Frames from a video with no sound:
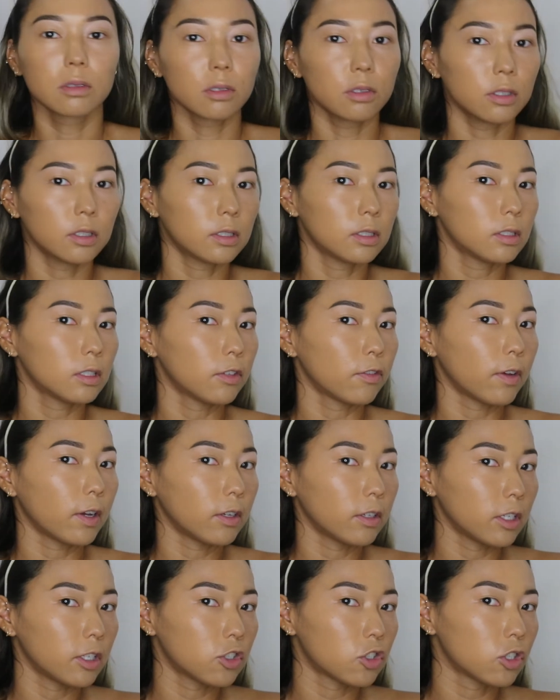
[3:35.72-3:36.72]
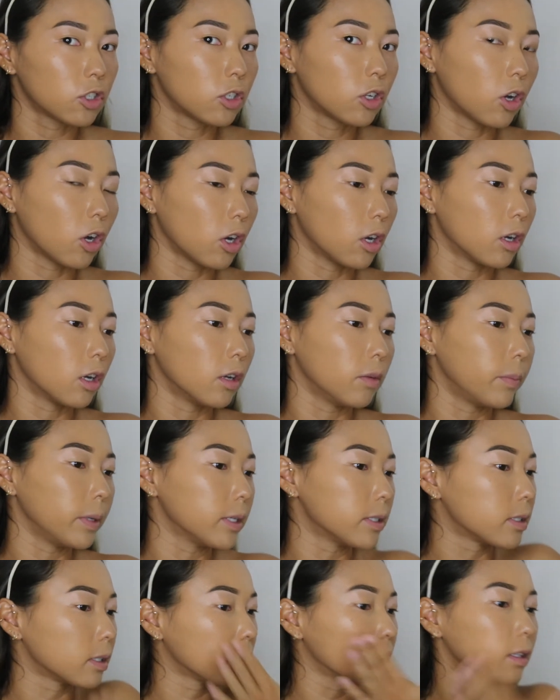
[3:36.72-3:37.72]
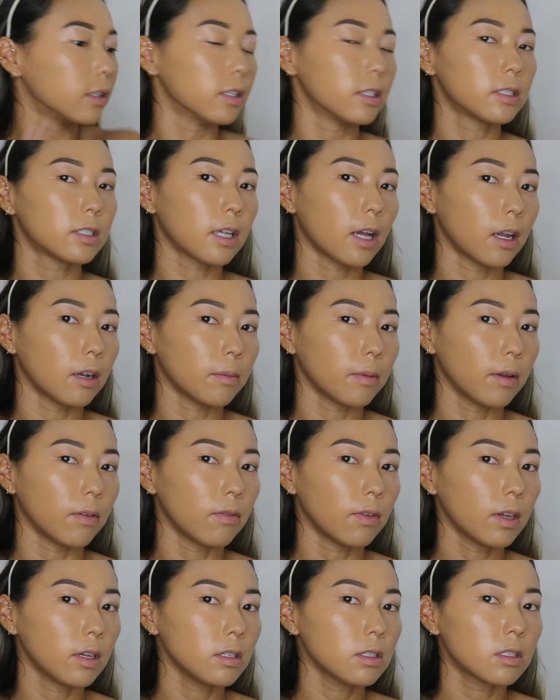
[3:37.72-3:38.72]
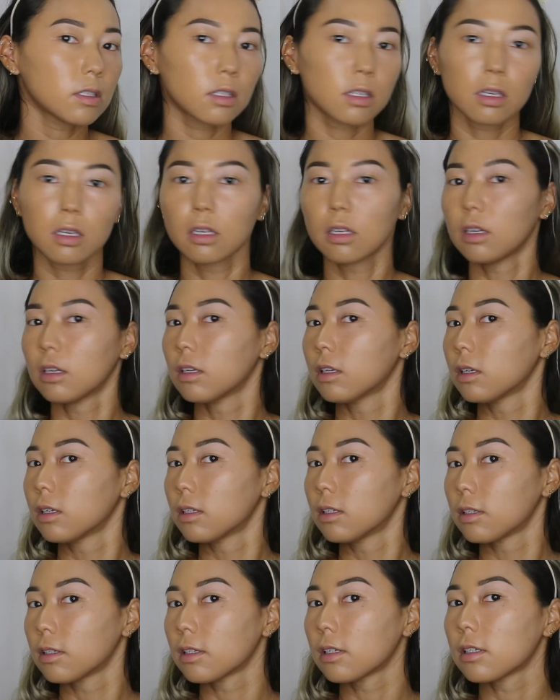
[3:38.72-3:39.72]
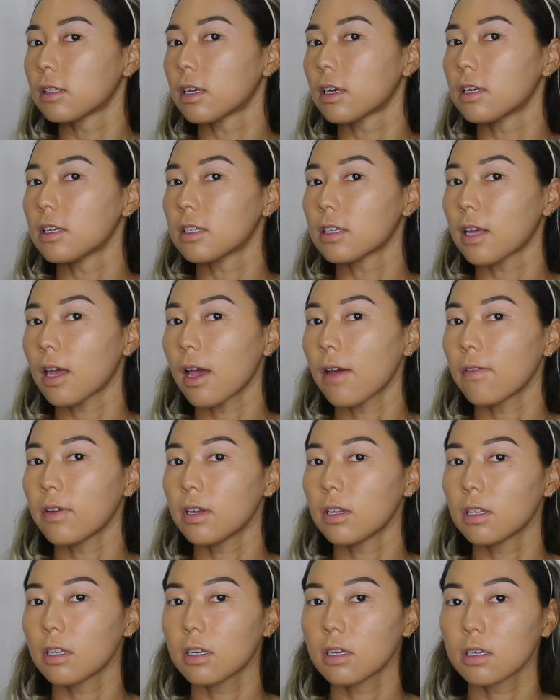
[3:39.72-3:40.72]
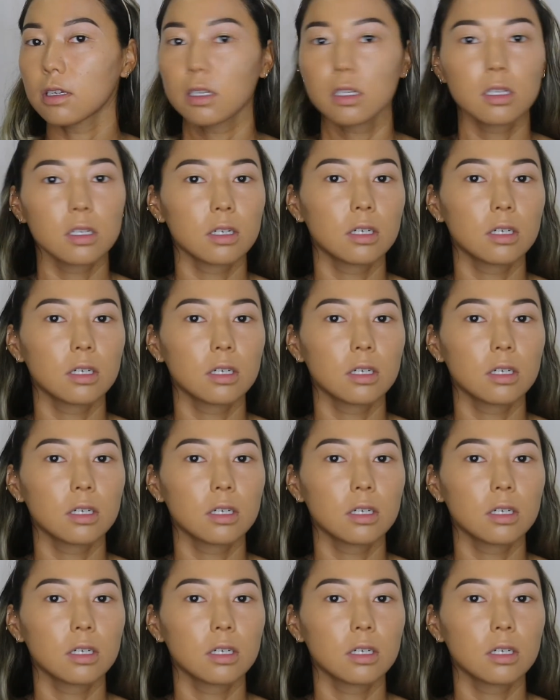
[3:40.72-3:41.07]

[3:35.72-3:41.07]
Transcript: So this is the foundation on basically this side of my face. This side doesn't have anything.